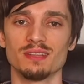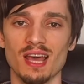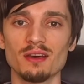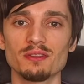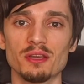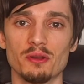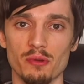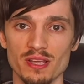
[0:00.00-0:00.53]
the
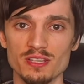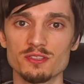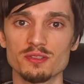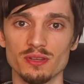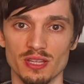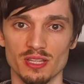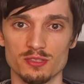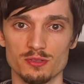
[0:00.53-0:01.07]
question
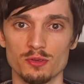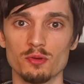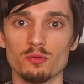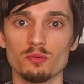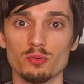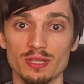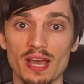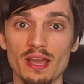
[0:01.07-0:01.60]
is, would
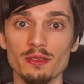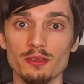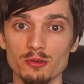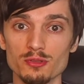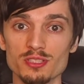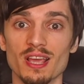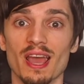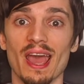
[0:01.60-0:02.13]
I use
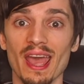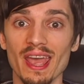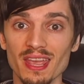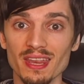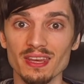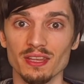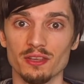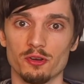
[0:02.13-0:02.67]

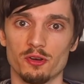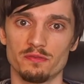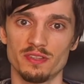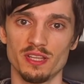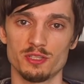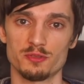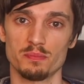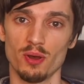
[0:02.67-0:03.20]
any of these
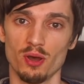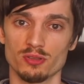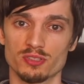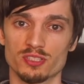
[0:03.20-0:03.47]
pots?